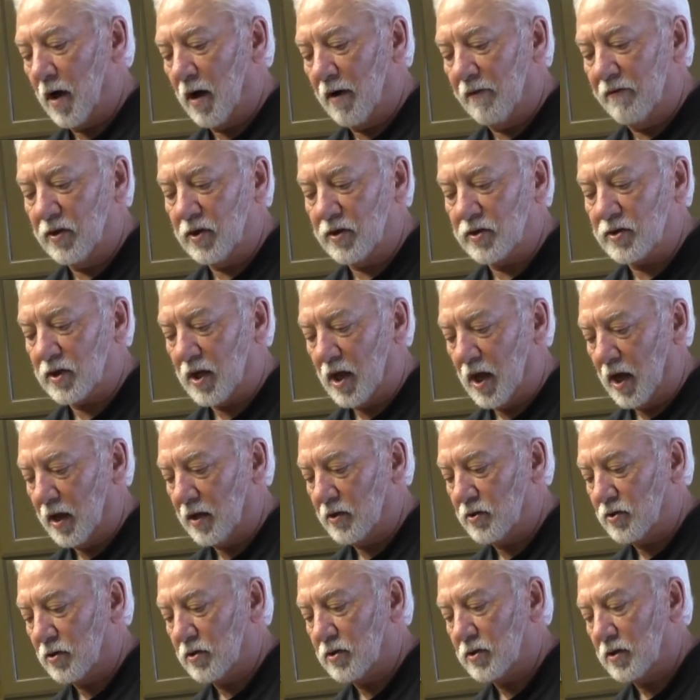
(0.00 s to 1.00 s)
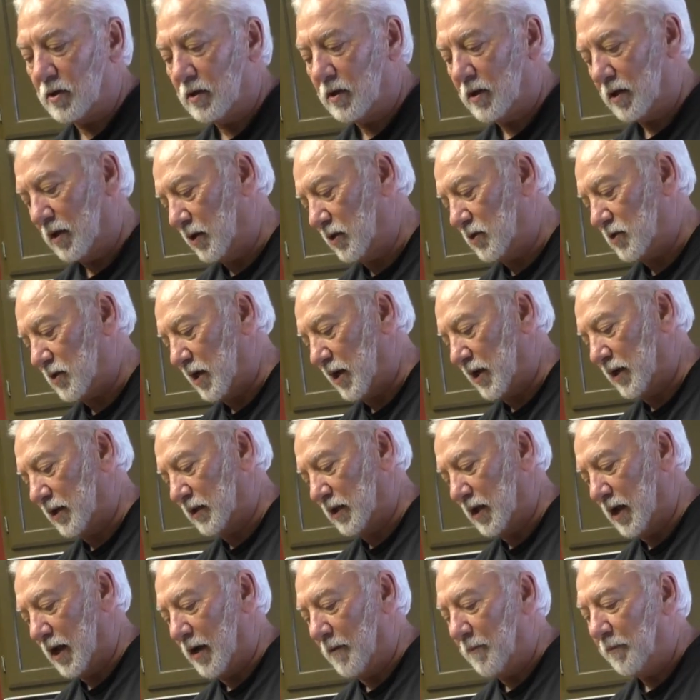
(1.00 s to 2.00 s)
obvious cancers and things
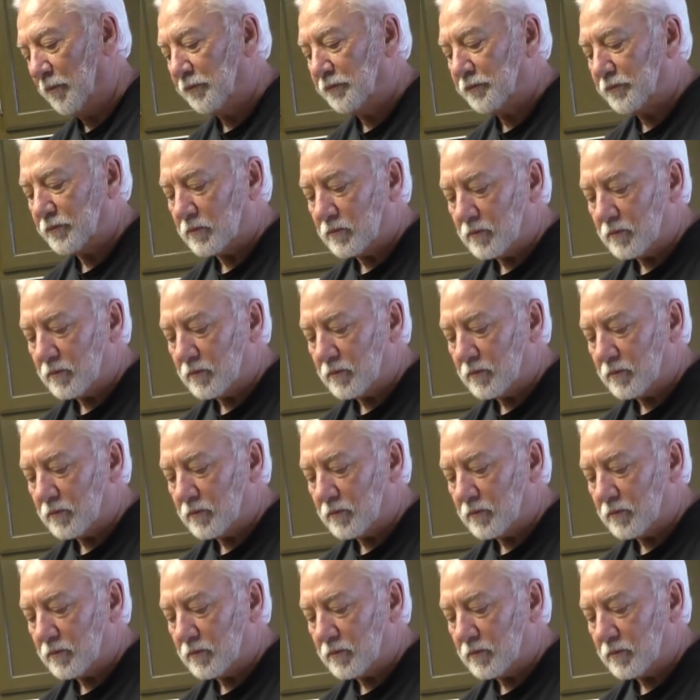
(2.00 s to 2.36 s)
like that.